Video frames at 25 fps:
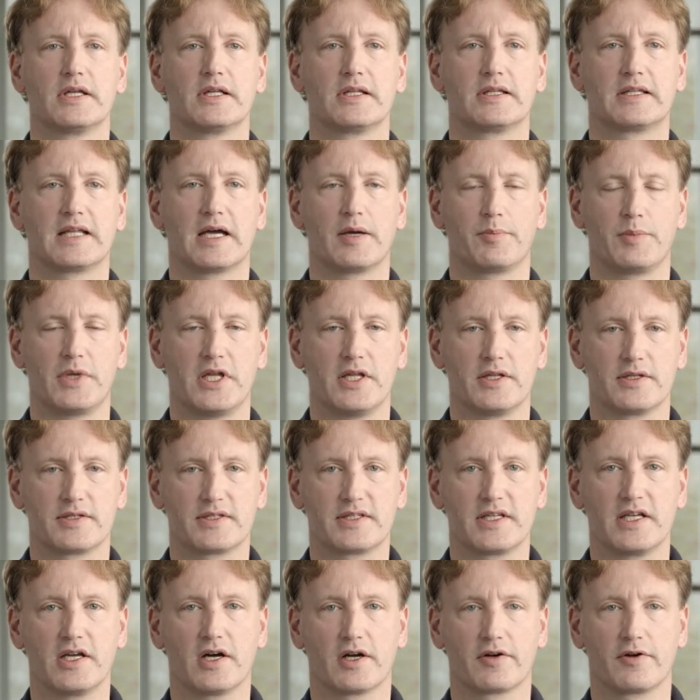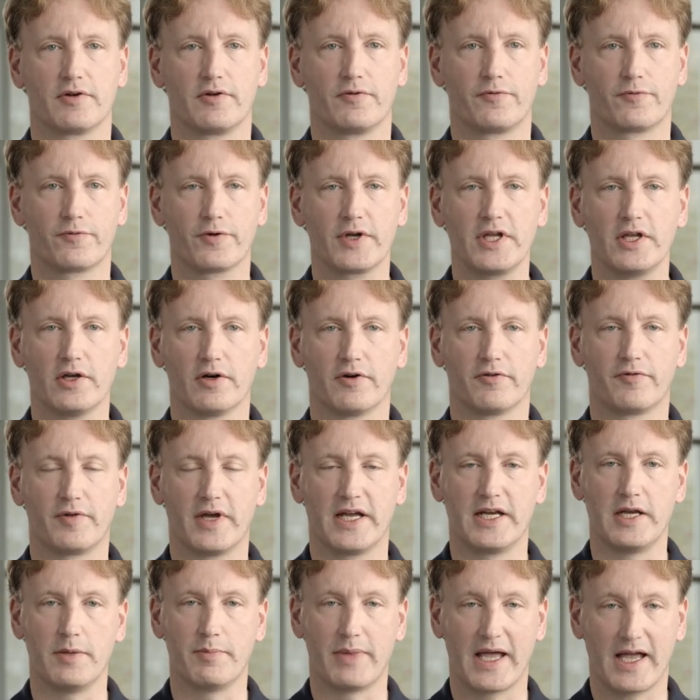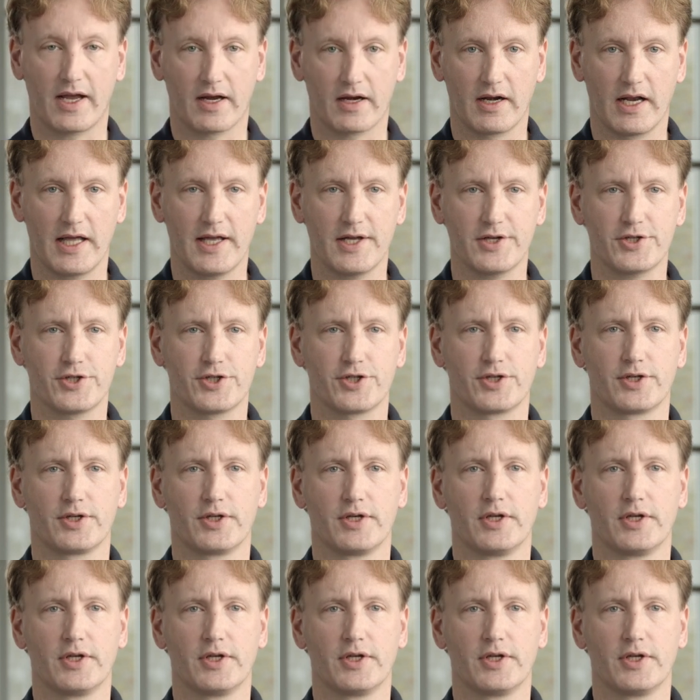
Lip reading: That means they are free of any backlash.